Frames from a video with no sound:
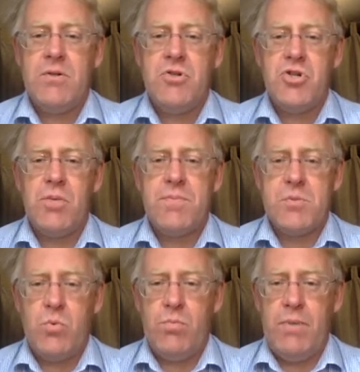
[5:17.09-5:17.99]

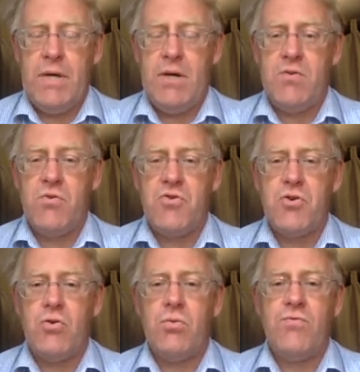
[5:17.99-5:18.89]
shops would be
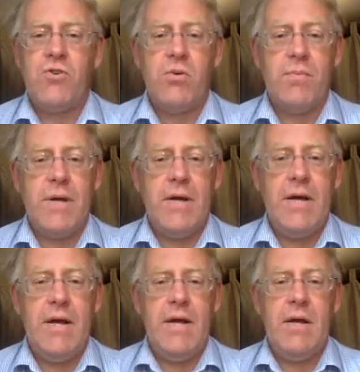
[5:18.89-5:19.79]
controlled from
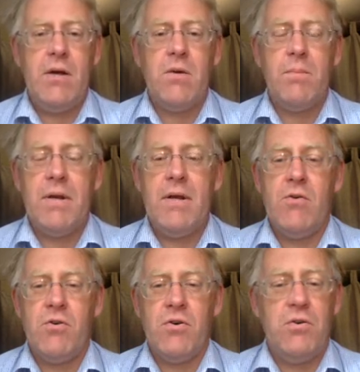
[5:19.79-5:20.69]
a company
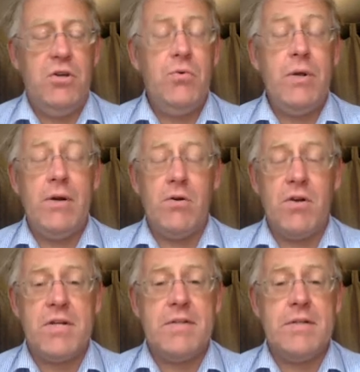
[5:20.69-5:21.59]
or an unit
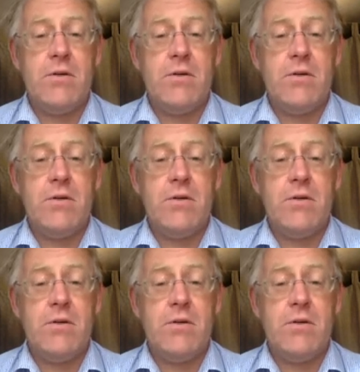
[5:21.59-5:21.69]
organi